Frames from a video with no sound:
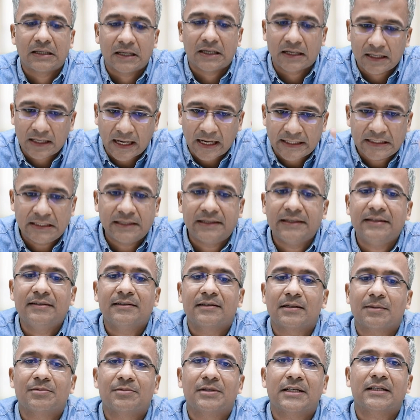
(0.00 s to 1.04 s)
19
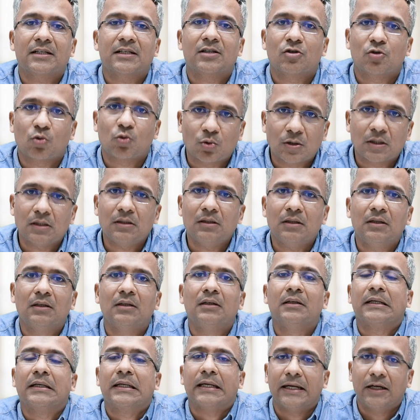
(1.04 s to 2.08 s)
subjects total
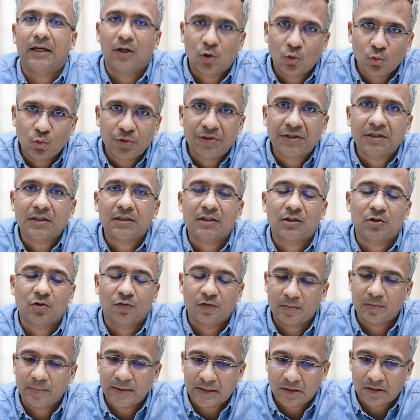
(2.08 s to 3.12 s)
in 2 years you
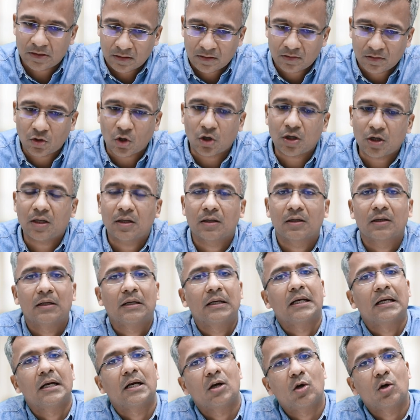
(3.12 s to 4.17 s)
will be taught.
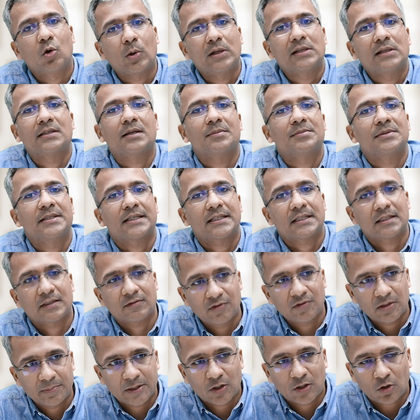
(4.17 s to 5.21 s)
12 subjects
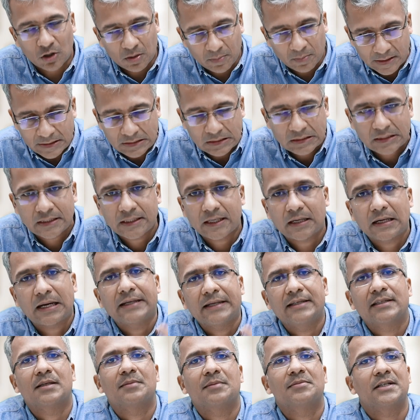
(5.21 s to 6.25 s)
will be taught by Yadnya.
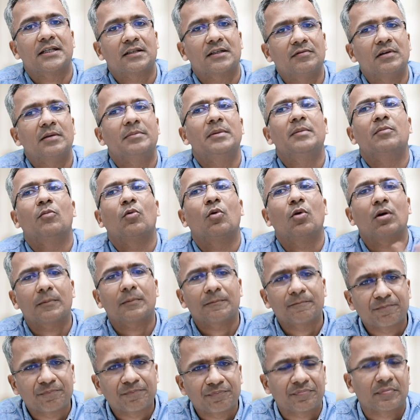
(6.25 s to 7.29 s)
9 subjects will be more
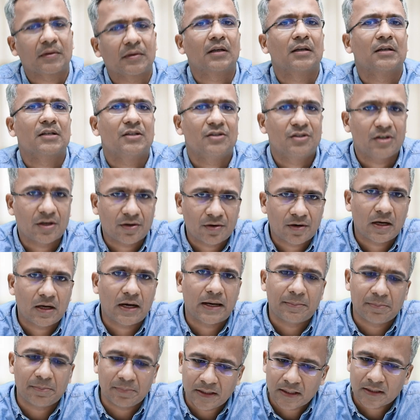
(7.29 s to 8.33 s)
general
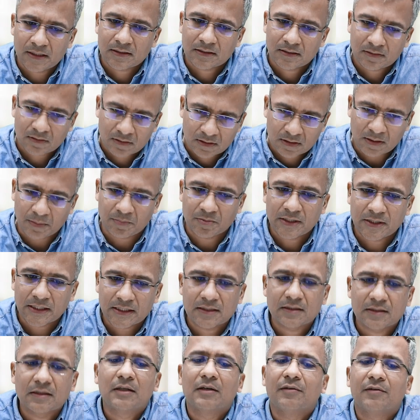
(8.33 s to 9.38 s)
MBA
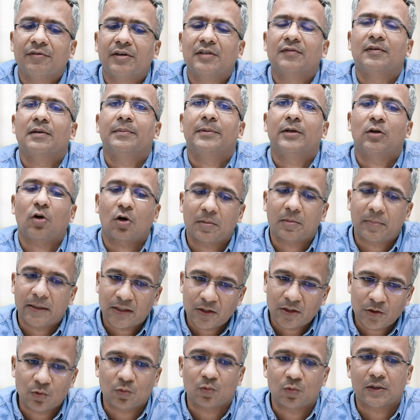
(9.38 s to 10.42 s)
subjects which will be taught by the
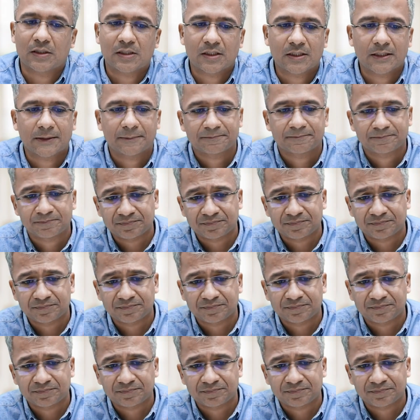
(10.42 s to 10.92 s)
university.